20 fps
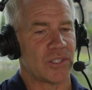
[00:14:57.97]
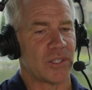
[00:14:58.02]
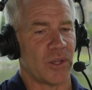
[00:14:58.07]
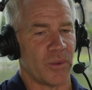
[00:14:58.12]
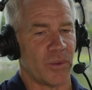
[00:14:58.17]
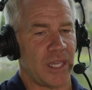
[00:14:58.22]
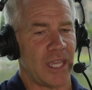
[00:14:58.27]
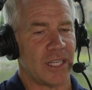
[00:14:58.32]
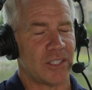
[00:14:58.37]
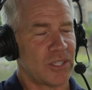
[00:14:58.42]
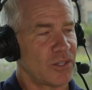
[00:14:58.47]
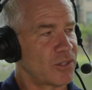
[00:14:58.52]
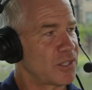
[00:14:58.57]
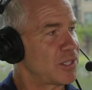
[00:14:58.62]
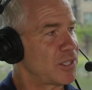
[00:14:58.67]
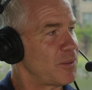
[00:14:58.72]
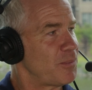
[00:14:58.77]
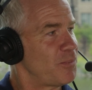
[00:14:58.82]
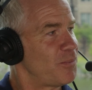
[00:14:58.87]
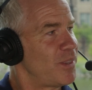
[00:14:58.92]
So it took
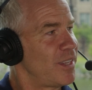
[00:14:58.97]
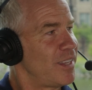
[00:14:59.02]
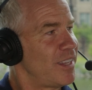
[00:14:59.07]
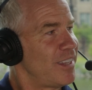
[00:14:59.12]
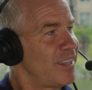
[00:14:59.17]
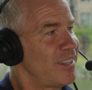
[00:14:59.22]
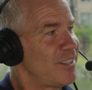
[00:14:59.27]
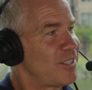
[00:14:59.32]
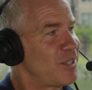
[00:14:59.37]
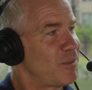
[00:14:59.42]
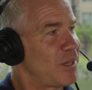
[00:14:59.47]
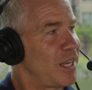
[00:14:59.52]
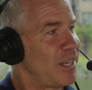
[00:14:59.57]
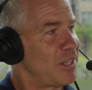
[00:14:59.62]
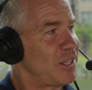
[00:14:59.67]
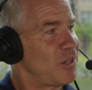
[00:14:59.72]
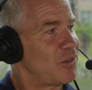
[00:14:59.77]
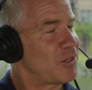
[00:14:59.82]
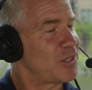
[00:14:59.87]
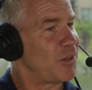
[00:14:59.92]
some some
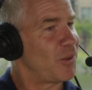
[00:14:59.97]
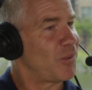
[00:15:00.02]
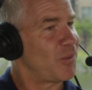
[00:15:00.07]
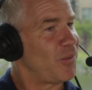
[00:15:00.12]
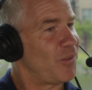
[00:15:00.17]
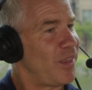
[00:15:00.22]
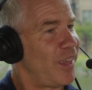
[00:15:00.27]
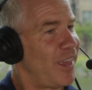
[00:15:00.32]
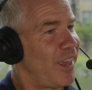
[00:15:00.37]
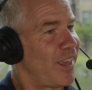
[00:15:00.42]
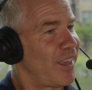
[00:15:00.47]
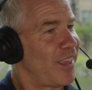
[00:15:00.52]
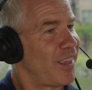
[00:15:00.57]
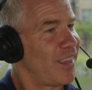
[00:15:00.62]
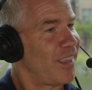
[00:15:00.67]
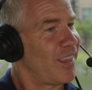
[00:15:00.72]
getting used to. Yeah.